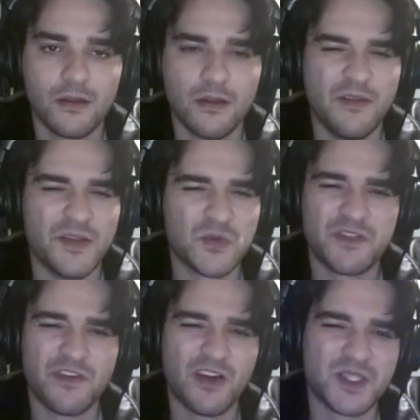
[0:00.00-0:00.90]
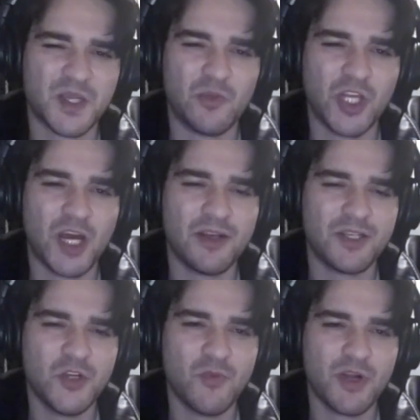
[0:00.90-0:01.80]
This one's very simple, not
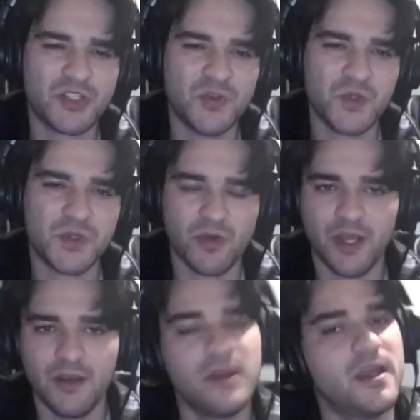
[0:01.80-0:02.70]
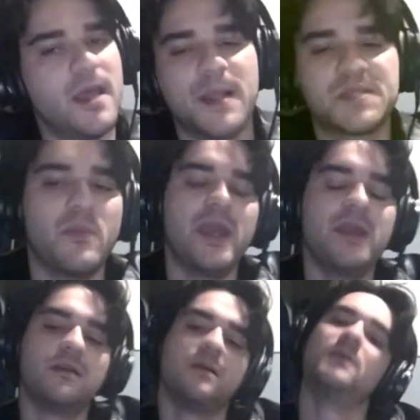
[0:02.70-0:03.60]
too much to explain, and that's mate,
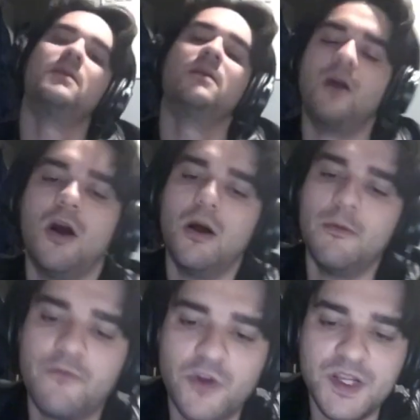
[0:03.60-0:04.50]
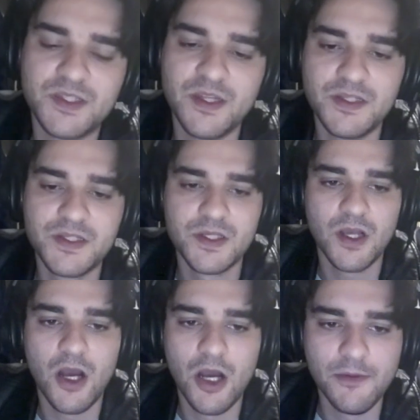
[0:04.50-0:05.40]
for instance.
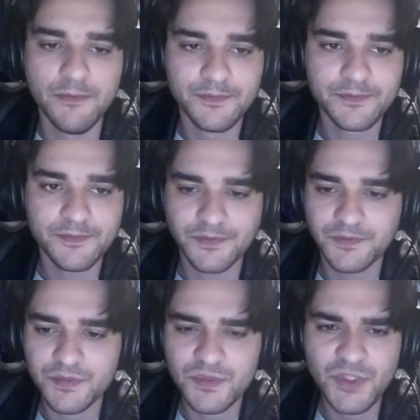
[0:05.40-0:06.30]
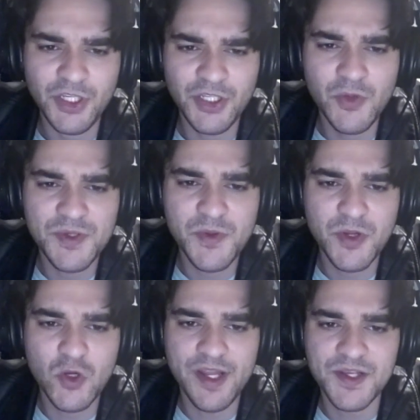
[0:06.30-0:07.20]
You do this with a
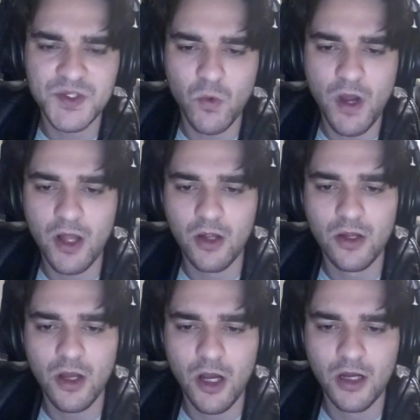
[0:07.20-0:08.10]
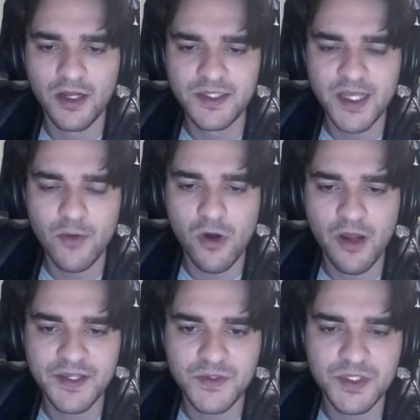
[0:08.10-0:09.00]
queen as well. Let's say one of
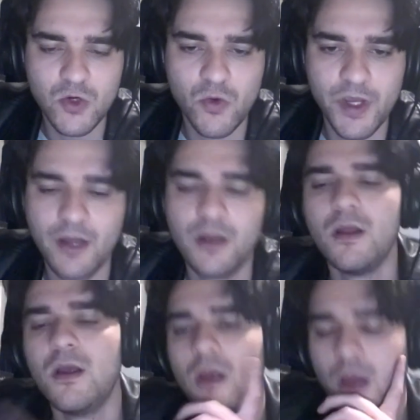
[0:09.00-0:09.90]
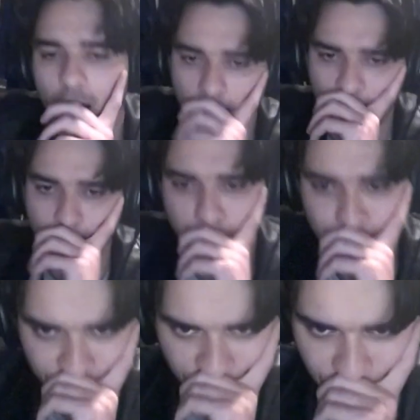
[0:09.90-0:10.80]
these was a queen. Let
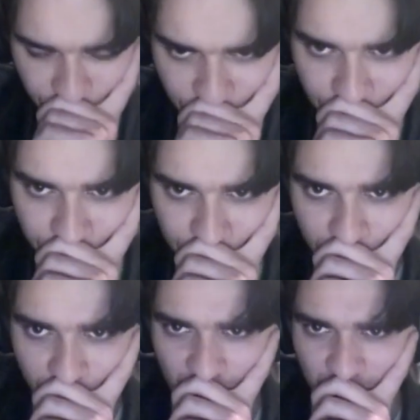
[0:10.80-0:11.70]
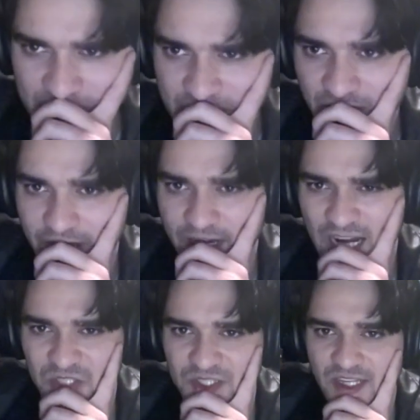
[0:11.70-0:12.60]
me see if I can
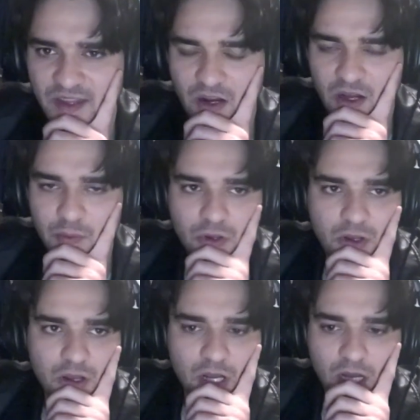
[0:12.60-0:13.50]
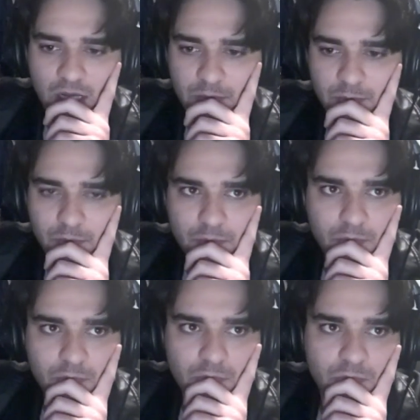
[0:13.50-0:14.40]
actually set that up.
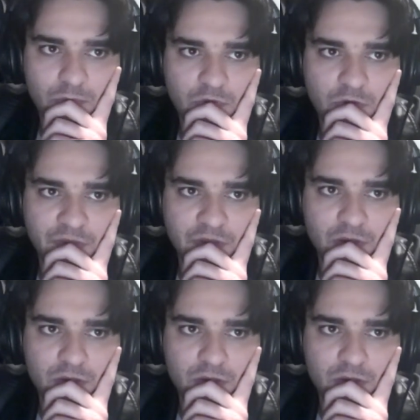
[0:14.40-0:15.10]
Let me